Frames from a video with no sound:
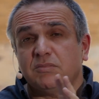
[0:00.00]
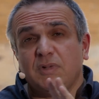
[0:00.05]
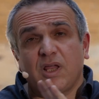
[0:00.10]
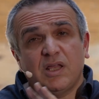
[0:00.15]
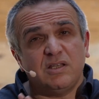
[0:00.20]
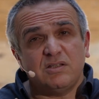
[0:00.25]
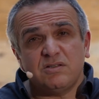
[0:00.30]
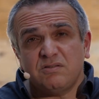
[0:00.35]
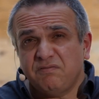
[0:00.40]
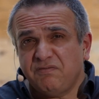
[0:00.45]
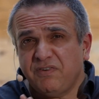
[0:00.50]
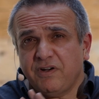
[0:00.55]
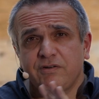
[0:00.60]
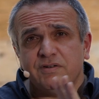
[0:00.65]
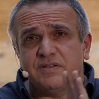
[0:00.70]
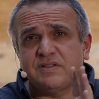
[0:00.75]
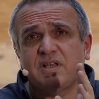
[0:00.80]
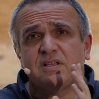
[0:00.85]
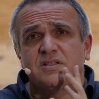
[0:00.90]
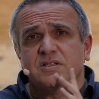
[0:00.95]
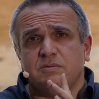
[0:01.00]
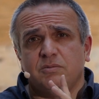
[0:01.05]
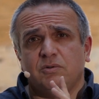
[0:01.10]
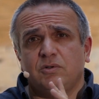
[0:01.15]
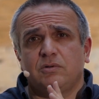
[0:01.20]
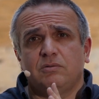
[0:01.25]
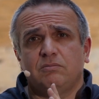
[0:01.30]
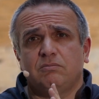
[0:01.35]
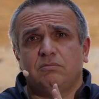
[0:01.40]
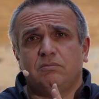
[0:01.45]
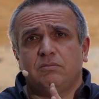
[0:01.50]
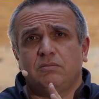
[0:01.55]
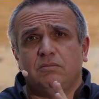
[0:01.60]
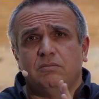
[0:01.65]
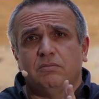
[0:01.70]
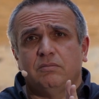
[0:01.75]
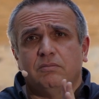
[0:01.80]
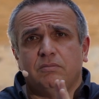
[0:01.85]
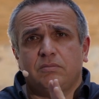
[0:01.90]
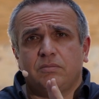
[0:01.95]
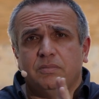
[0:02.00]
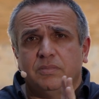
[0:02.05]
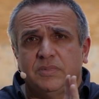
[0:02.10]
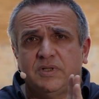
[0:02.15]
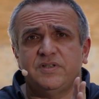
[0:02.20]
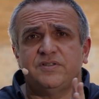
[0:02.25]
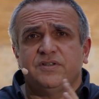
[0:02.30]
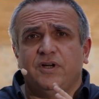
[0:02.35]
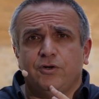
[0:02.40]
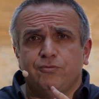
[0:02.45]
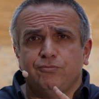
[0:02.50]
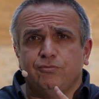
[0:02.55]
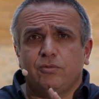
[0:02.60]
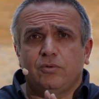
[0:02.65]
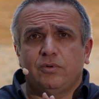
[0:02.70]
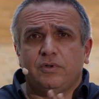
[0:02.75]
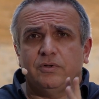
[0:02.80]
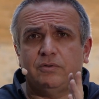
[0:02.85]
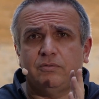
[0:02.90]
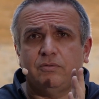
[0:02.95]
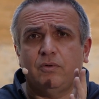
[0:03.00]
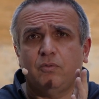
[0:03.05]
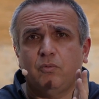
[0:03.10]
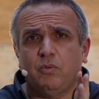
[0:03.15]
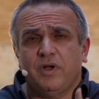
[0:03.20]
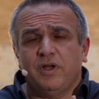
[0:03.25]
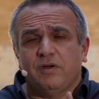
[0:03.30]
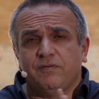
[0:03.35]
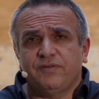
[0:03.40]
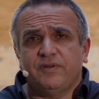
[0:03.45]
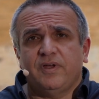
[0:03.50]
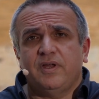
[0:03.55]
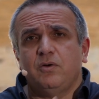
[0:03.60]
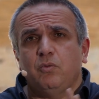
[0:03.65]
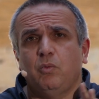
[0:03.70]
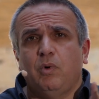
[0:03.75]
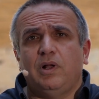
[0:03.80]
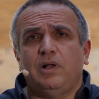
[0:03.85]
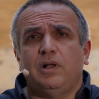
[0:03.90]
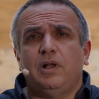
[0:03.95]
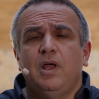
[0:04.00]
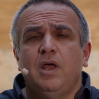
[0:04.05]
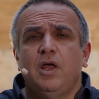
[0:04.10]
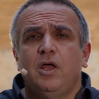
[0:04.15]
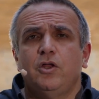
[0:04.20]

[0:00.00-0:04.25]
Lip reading: And it's a very sensible design rule and a way of saying, well,